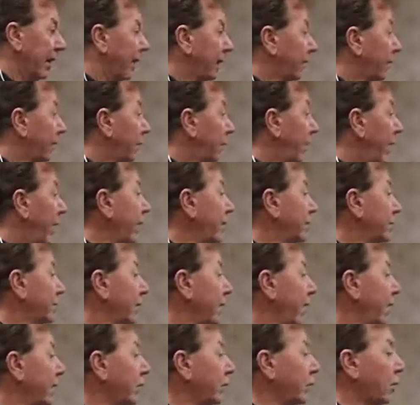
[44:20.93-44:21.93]
The greatest
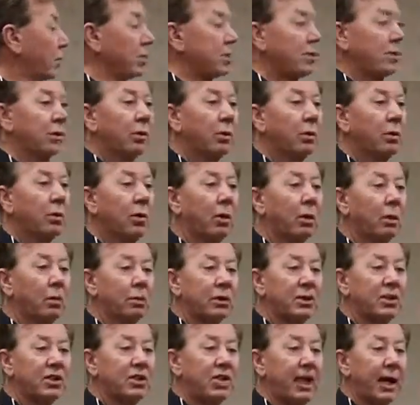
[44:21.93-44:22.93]
racehorse in the world
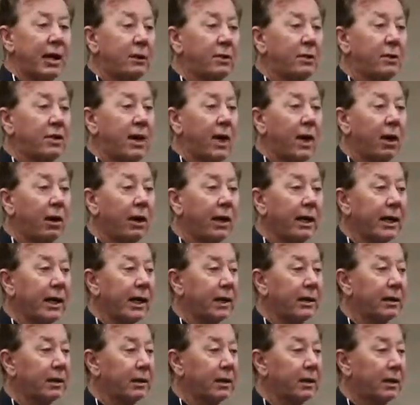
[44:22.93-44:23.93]
was
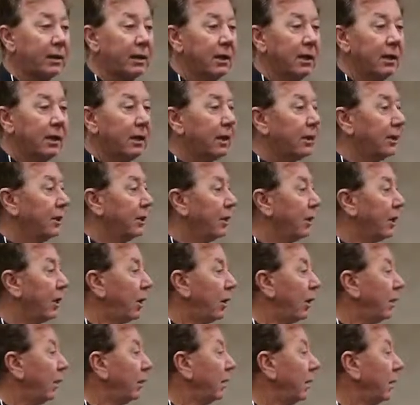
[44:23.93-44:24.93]
Secretariat, you
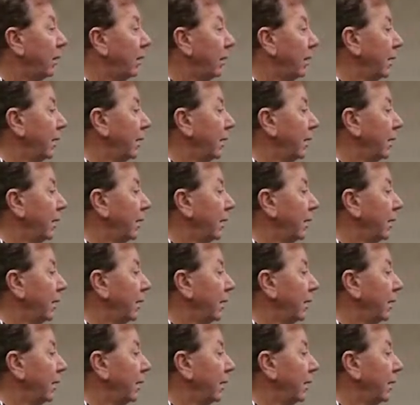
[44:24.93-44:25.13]
know?